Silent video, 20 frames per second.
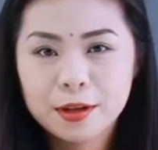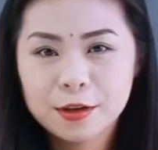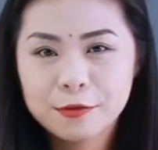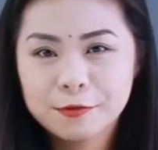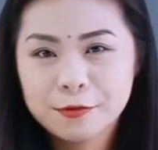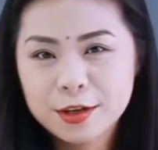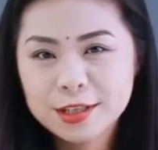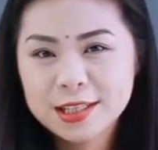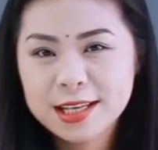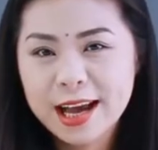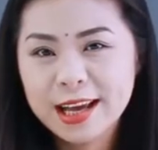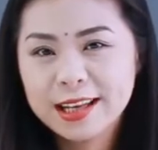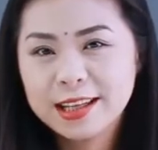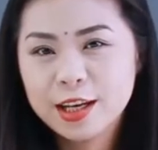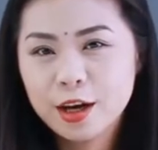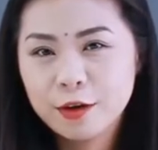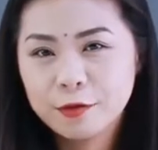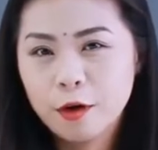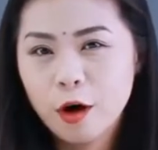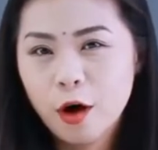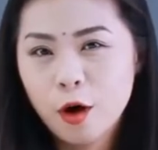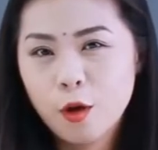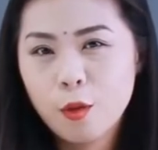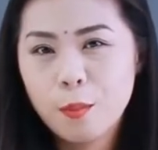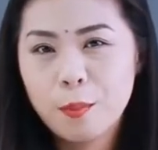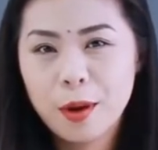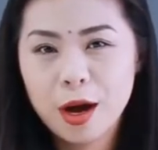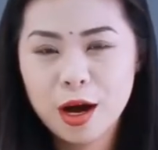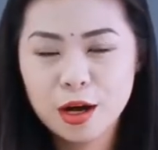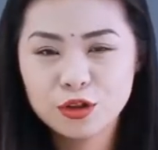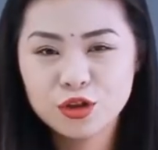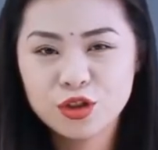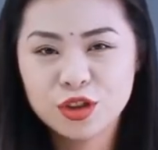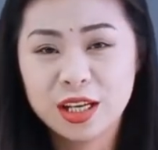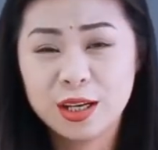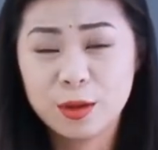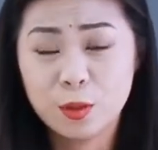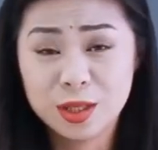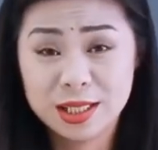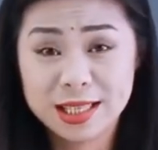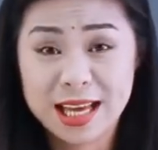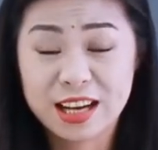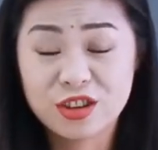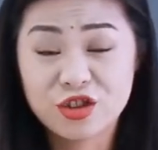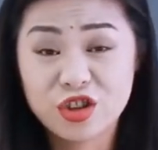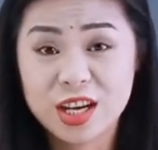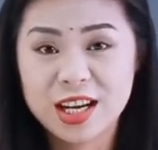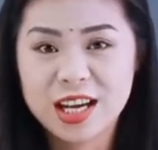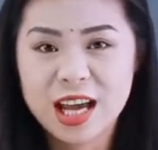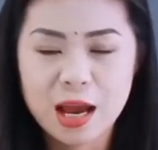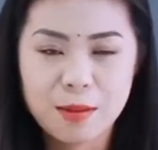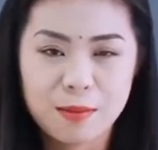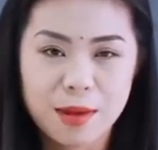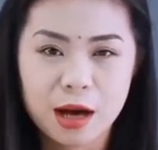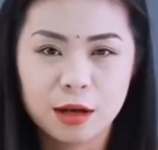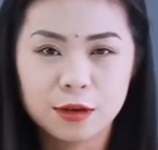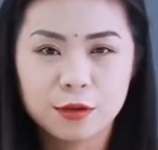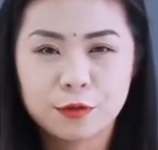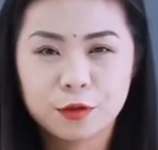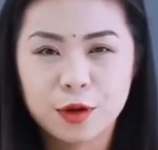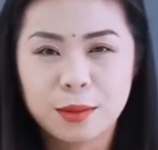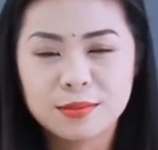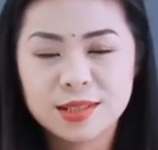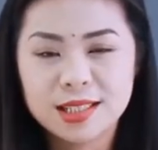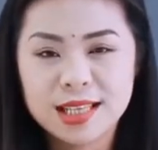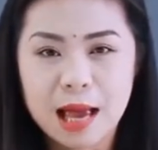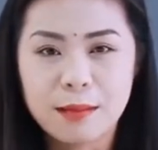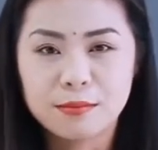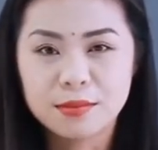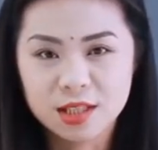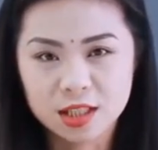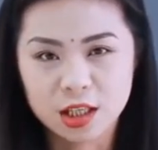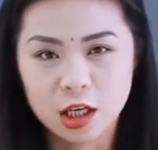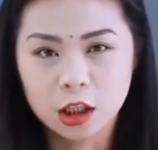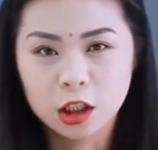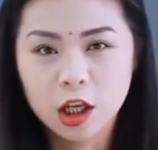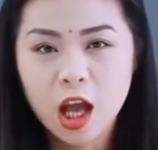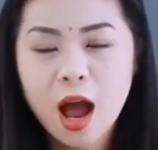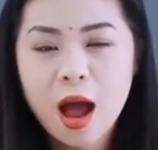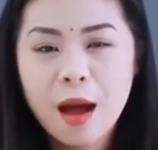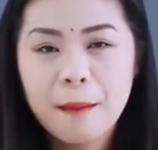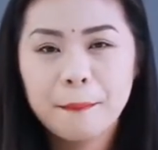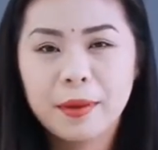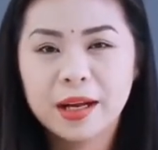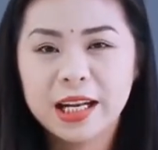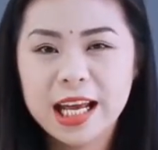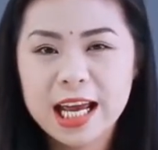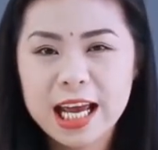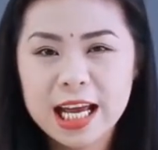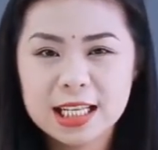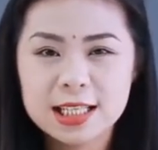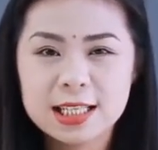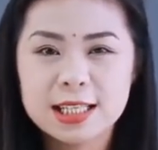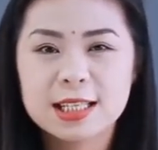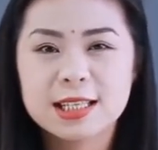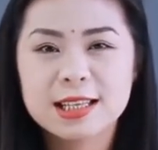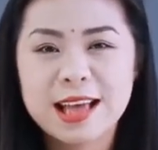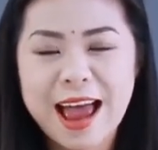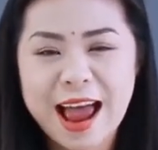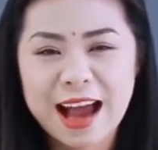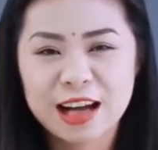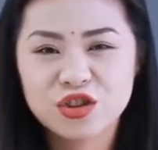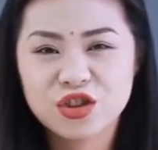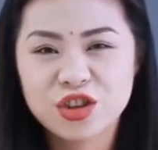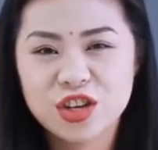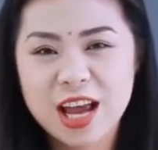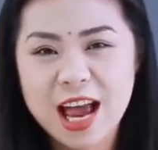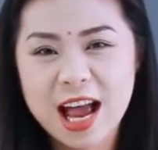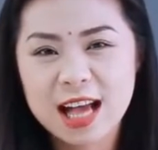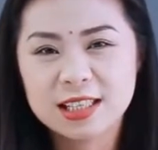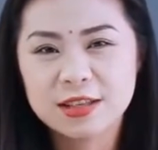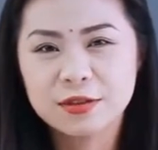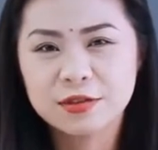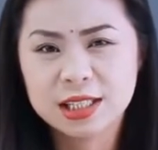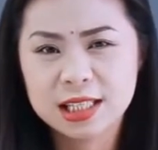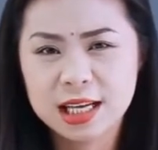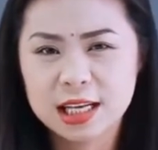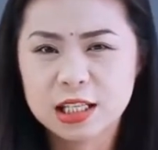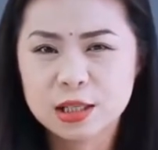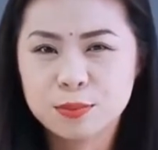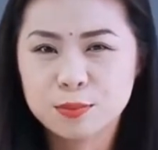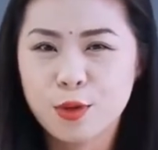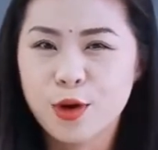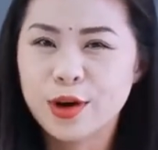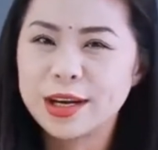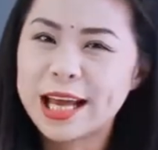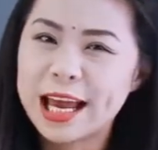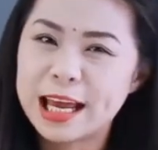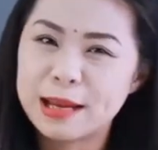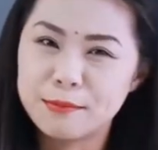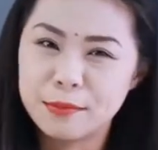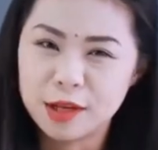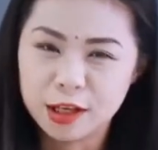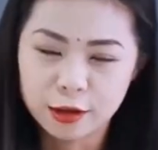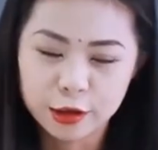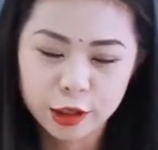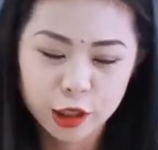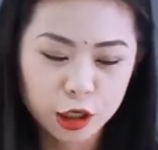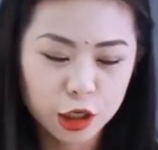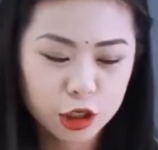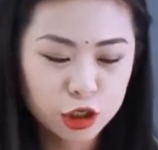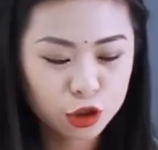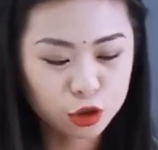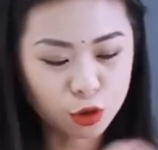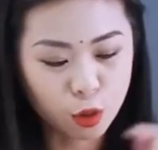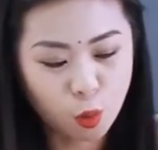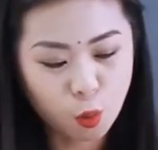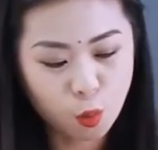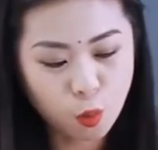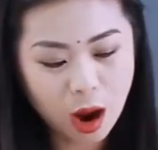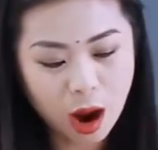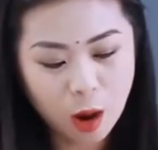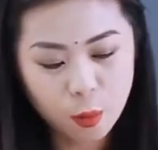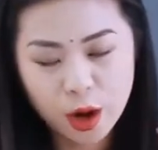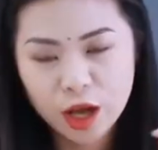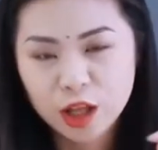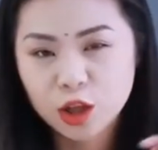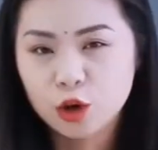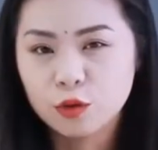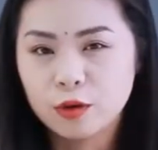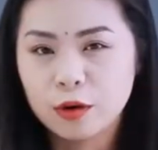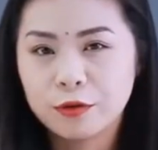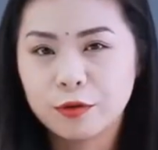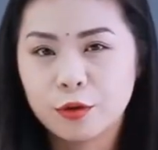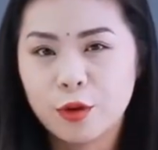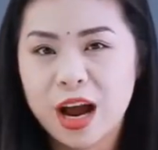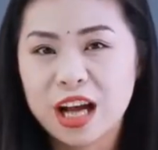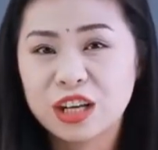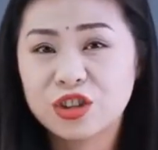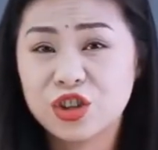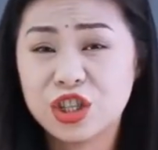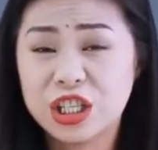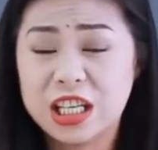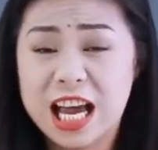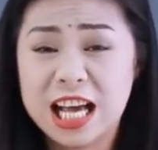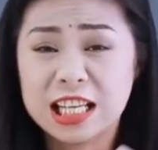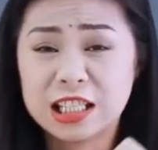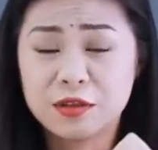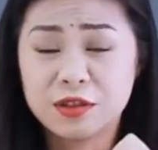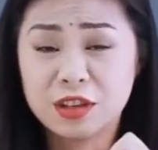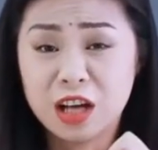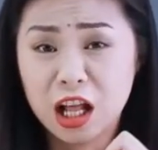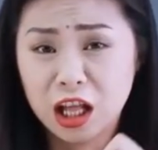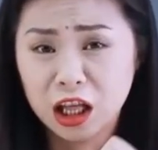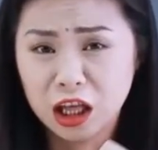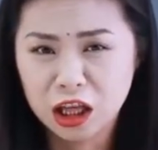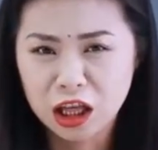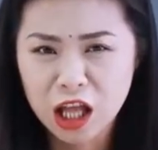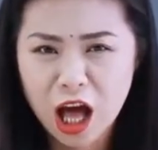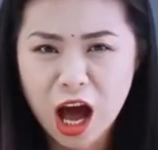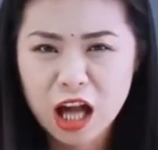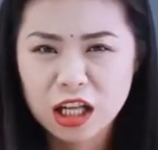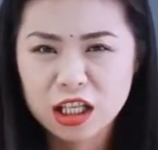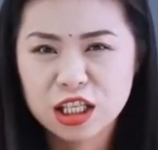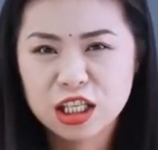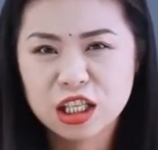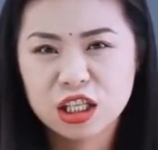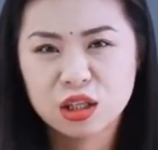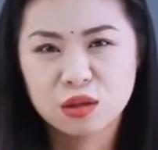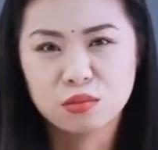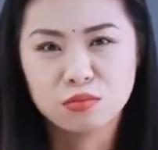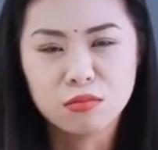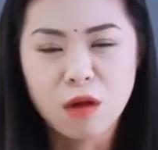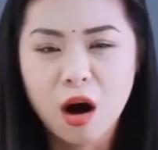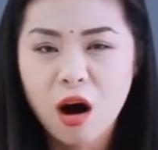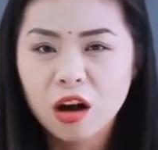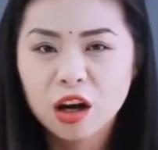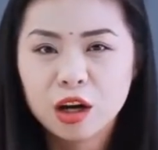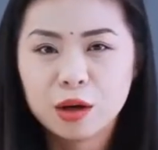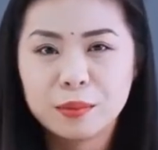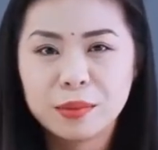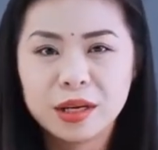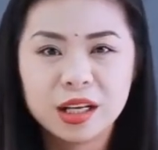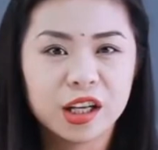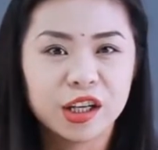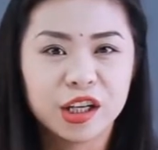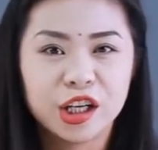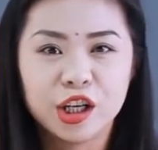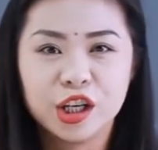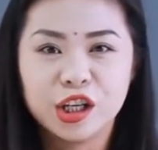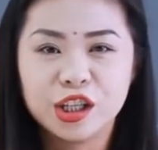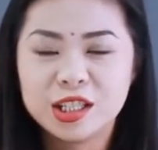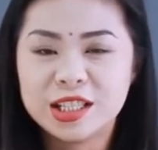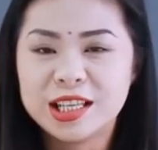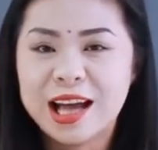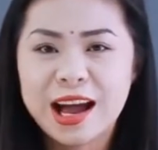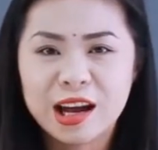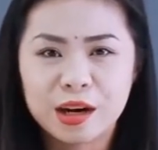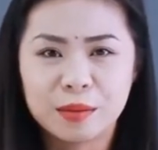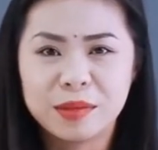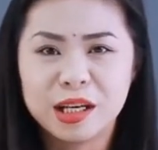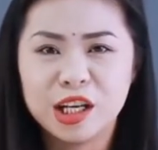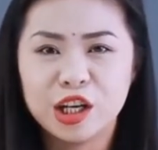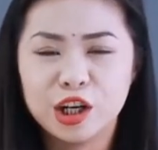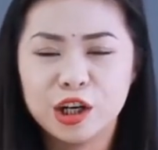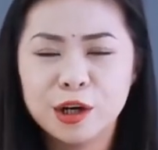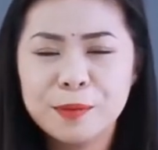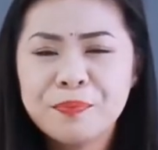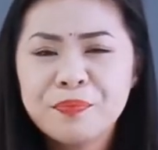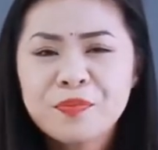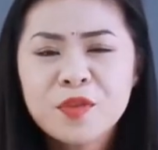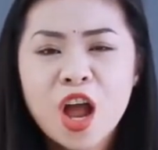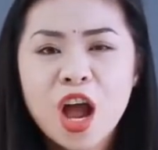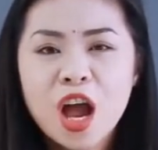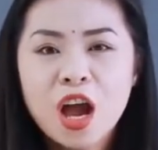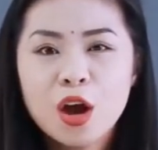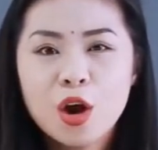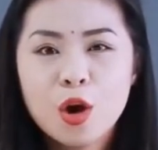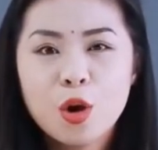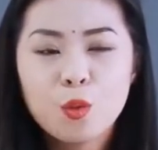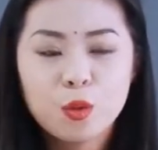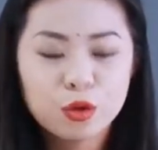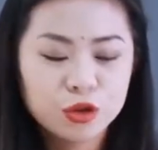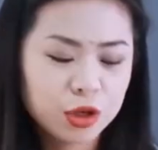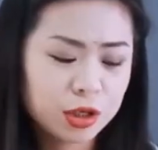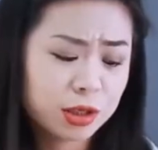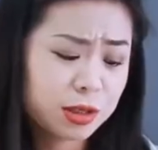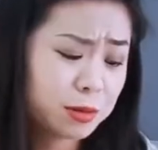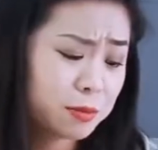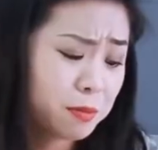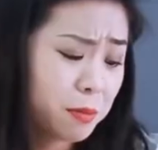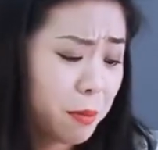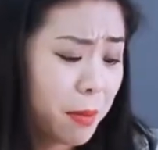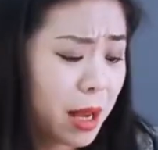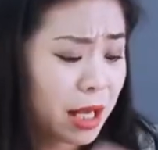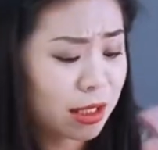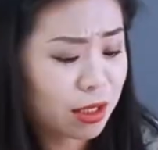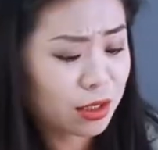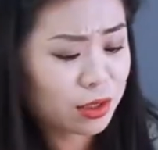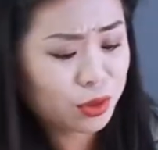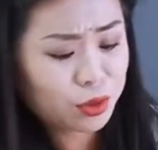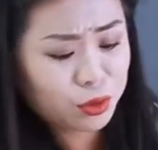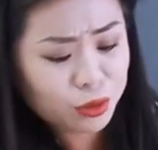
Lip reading: but the first idea of hole punch, it was actually came out from Samsung, but it actually has a 6.8mm, so Huawei Nova 4 actually has a lot smaller millimeter diameter, which is make the